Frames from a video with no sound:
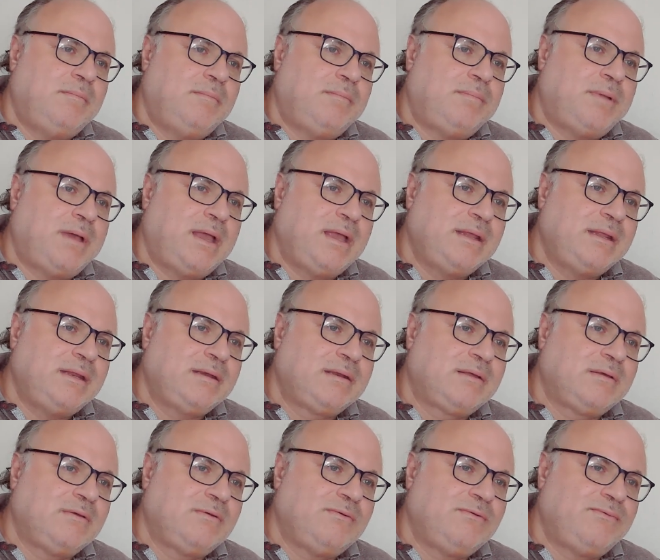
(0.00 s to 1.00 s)
Buying
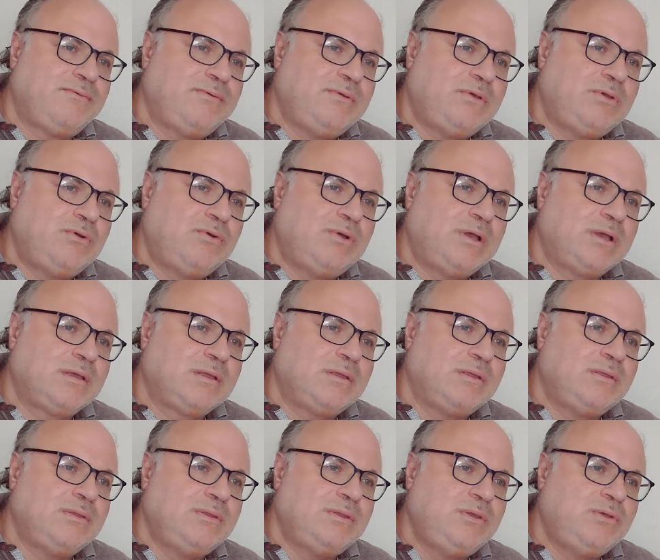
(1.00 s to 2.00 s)
fewer
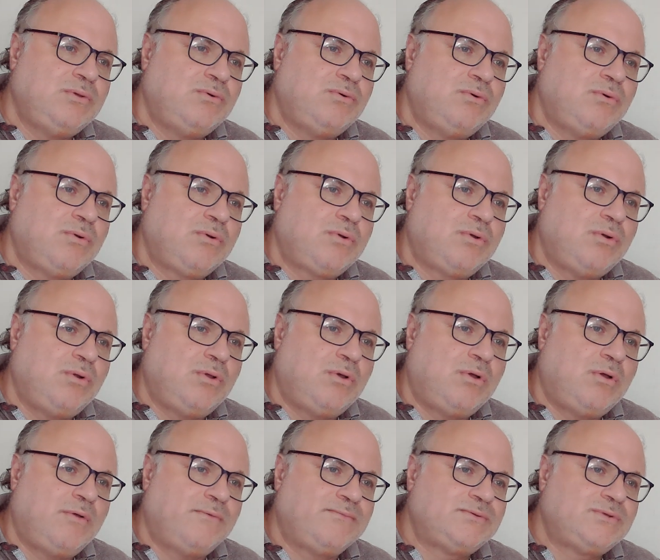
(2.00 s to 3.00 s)
new
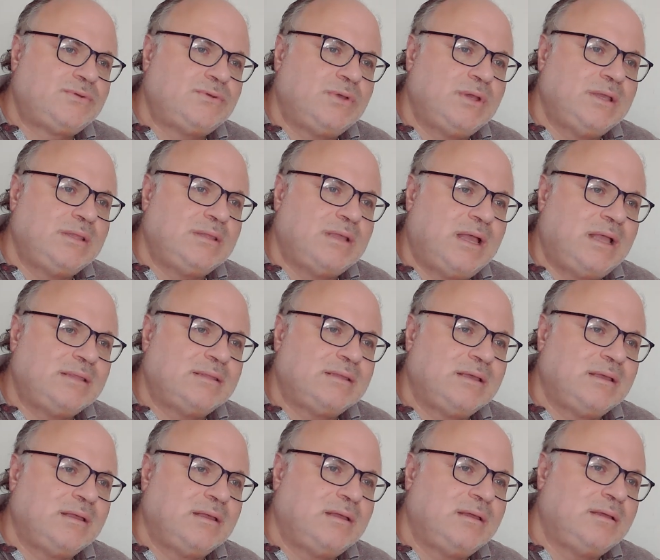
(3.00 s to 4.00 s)
clothes and
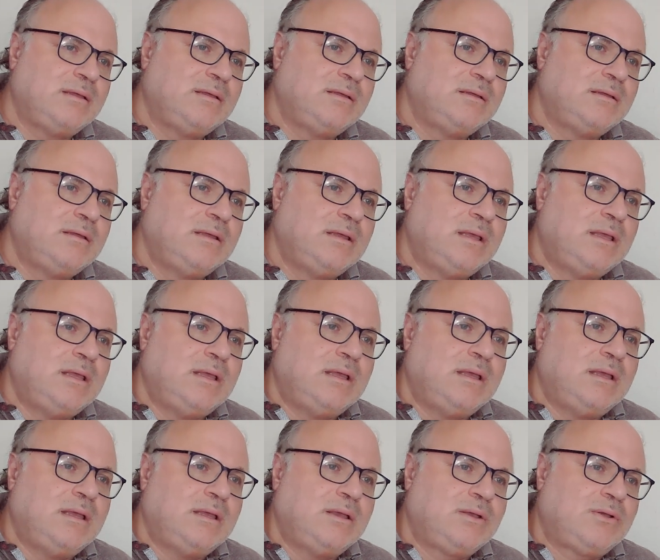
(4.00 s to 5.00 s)
other
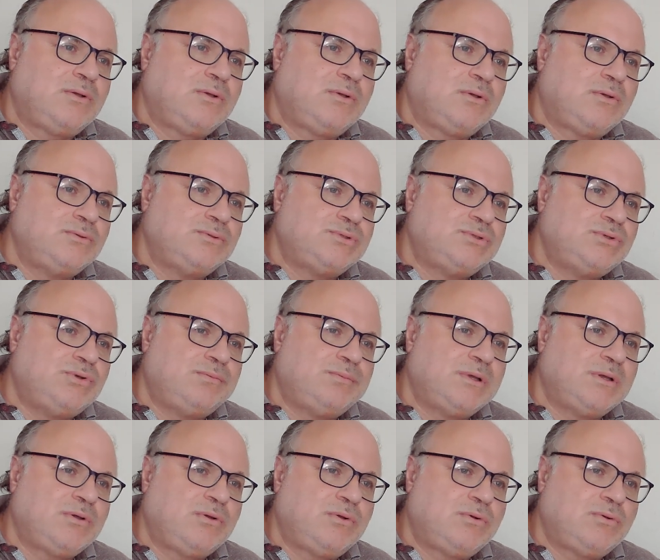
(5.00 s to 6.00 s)

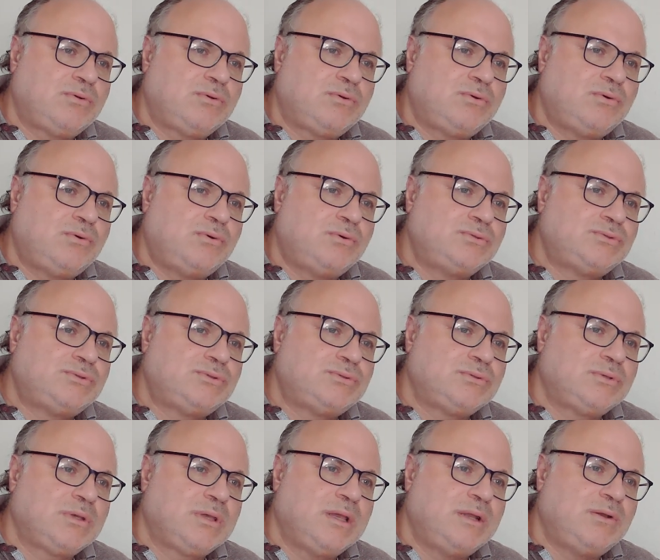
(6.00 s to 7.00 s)
consumer goods
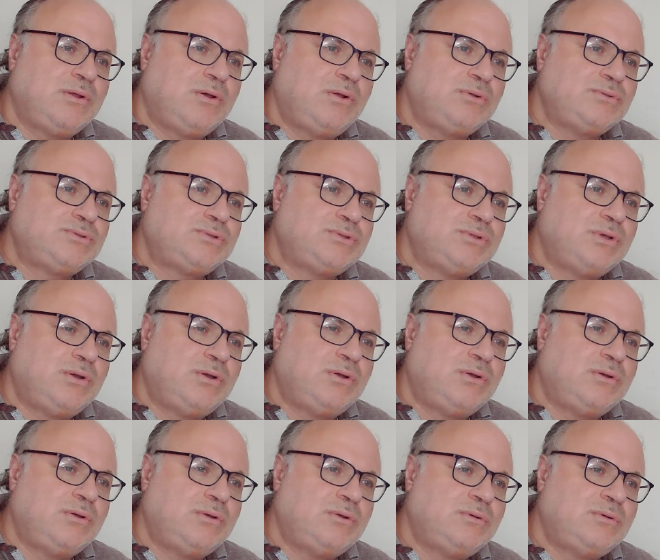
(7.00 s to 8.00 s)
can
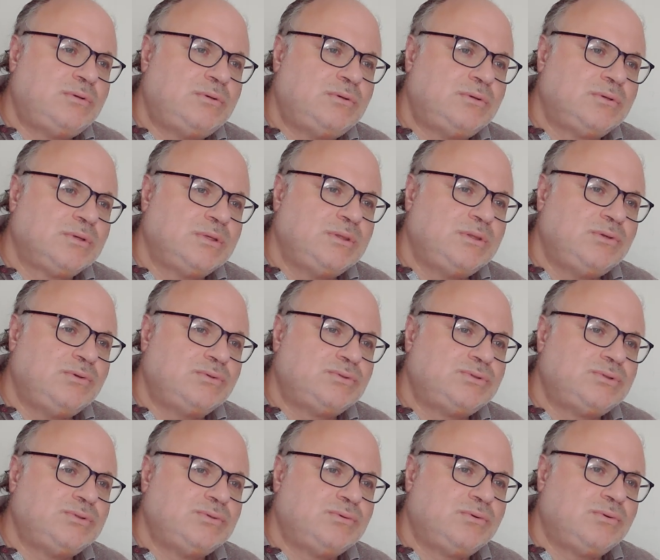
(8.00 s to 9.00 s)
also
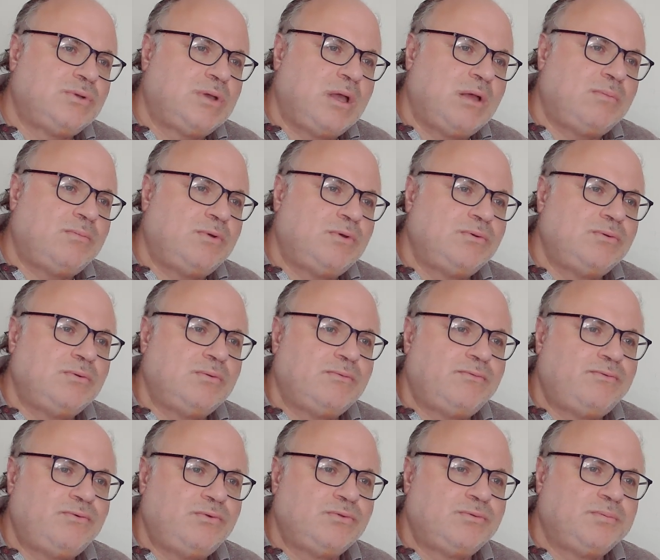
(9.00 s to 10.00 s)
reduce your carbon
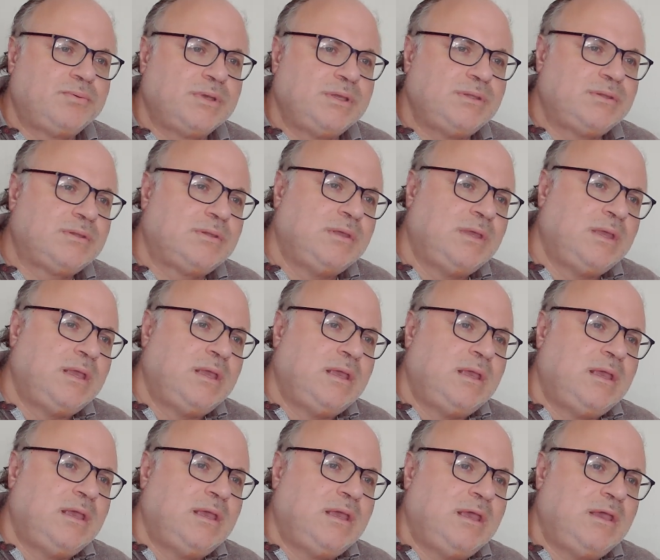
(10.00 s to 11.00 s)
footprint.
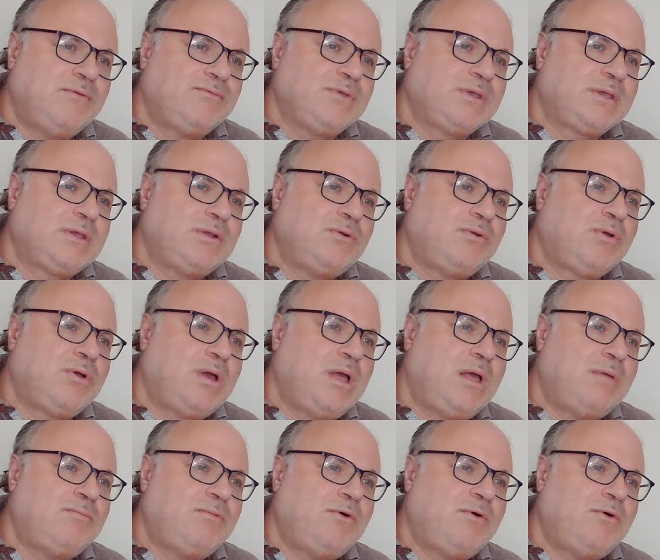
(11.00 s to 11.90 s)
Every kilogram